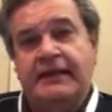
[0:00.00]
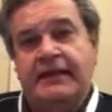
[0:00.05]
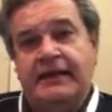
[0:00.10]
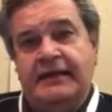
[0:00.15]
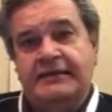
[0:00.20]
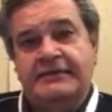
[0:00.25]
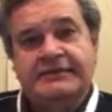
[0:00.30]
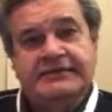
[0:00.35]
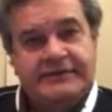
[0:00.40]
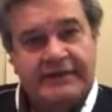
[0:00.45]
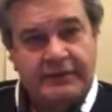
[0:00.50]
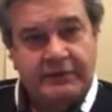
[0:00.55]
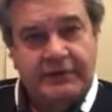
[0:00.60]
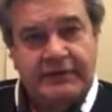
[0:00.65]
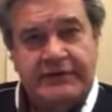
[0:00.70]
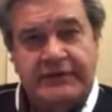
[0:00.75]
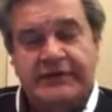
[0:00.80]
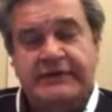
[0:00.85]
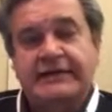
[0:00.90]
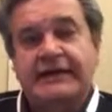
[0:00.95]
And stick
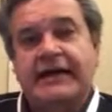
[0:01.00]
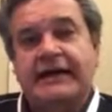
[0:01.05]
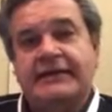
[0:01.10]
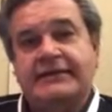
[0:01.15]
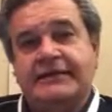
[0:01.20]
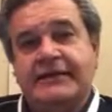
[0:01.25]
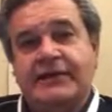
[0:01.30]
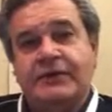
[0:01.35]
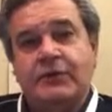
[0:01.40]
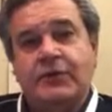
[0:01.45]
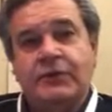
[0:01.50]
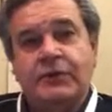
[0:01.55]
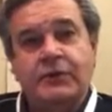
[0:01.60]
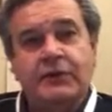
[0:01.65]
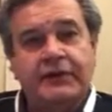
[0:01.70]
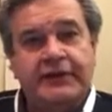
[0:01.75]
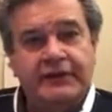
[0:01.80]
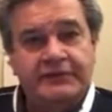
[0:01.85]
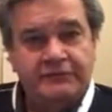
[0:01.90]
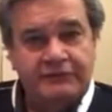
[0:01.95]
with it. I think we
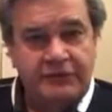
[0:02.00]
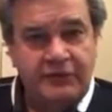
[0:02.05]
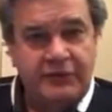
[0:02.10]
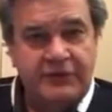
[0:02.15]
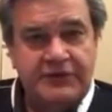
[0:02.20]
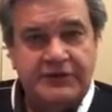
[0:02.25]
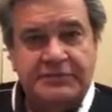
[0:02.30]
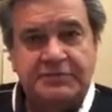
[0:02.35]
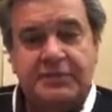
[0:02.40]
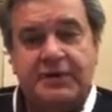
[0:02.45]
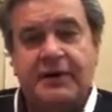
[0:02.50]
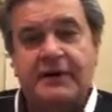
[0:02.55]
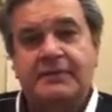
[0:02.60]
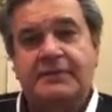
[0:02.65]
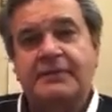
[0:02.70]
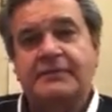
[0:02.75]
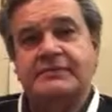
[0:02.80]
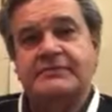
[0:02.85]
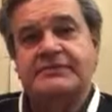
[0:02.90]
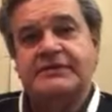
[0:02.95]
will get through these
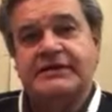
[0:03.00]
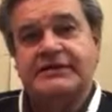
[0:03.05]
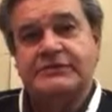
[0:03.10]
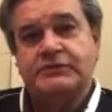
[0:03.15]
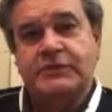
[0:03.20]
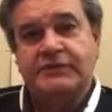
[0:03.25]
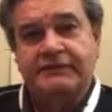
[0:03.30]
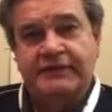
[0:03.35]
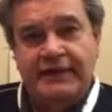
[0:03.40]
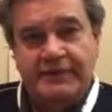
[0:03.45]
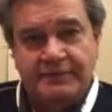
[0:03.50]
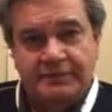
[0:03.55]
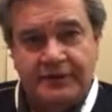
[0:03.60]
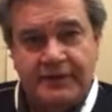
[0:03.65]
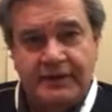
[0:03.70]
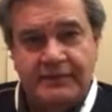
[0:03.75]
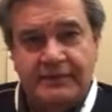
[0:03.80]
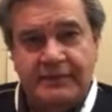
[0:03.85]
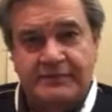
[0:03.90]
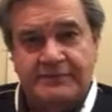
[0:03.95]
problems, as we've had
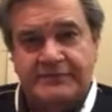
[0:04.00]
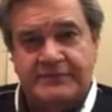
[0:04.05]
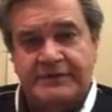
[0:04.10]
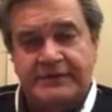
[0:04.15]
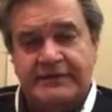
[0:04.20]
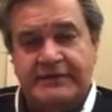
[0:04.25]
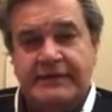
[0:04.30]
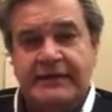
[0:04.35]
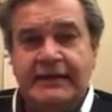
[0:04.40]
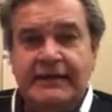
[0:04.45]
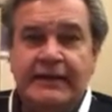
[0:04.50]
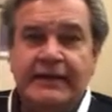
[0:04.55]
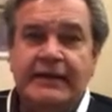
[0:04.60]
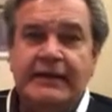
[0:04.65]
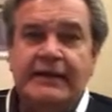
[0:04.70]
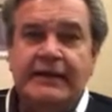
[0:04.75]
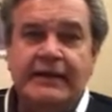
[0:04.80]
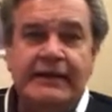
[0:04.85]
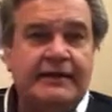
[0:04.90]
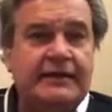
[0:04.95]
problems
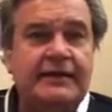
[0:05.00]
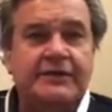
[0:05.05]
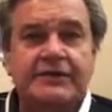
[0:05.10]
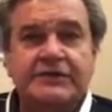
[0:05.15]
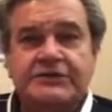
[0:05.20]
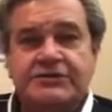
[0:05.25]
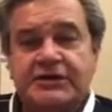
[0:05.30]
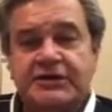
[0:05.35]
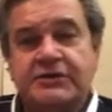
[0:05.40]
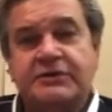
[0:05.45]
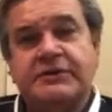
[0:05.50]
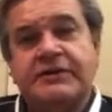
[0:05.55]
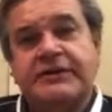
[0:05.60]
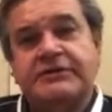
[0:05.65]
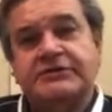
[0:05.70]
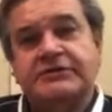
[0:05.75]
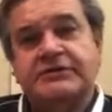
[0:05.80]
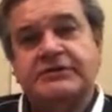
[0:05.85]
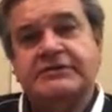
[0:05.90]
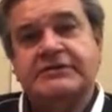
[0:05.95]
in other
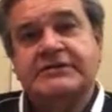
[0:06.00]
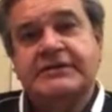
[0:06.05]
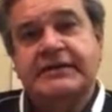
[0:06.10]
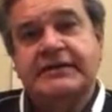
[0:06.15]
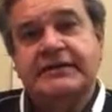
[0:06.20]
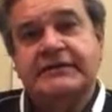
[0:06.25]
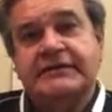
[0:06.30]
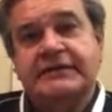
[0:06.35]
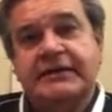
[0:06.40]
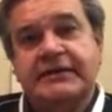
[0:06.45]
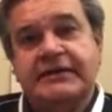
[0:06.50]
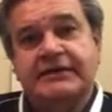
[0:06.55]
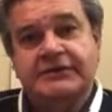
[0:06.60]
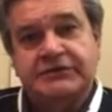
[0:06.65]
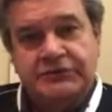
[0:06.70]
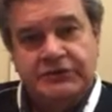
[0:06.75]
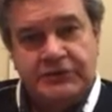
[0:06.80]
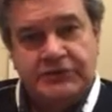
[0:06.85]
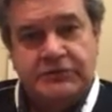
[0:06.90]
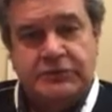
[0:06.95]
generations, and the
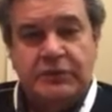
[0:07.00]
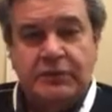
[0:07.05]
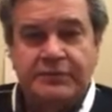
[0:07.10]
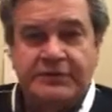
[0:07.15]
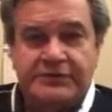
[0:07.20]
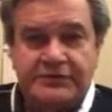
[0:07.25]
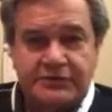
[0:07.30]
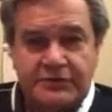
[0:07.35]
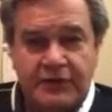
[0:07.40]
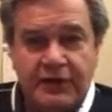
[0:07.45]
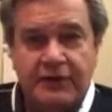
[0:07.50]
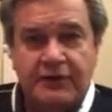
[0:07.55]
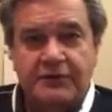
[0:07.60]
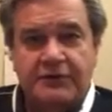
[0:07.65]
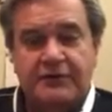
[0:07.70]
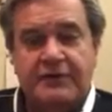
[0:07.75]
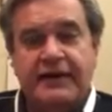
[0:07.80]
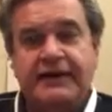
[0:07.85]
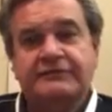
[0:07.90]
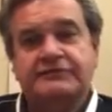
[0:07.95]
church will be
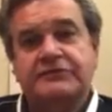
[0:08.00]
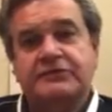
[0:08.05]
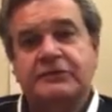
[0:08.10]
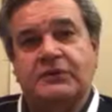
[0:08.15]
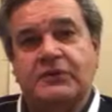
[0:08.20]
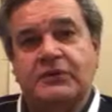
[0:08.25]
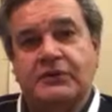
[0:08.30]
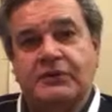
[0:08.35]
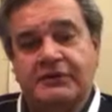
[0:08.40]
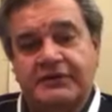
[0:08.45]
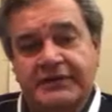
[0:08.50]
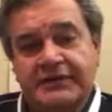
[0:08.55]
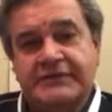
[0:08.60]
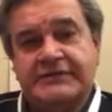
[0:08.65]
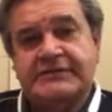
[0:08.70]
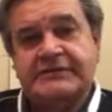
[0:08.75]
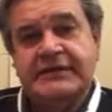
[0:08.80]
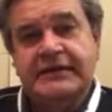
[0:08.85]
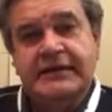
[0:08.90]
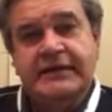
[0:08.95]
stronger after all of
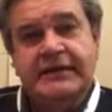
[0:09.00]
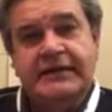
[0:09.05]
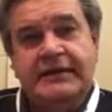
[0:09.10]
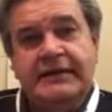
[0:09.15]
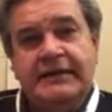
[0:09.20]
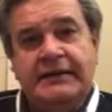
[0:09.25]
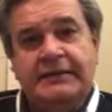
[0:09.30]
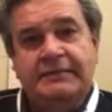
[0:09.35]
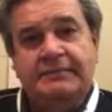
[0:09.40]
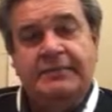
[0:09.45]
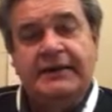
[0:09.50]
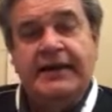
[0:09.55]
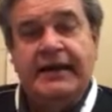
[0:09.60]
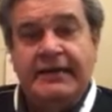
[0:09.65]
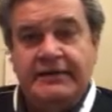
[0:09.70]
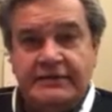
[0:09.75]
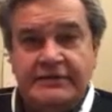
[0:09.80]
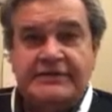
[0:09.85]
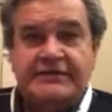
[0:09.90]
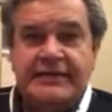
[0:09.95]
this. But
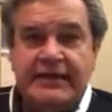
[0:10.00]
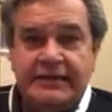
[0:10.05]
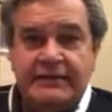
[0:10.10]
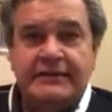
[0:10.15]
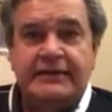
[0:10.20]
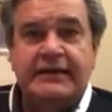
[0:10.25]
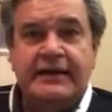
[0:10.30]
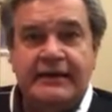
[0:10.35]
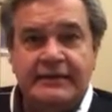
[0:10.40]
I understand.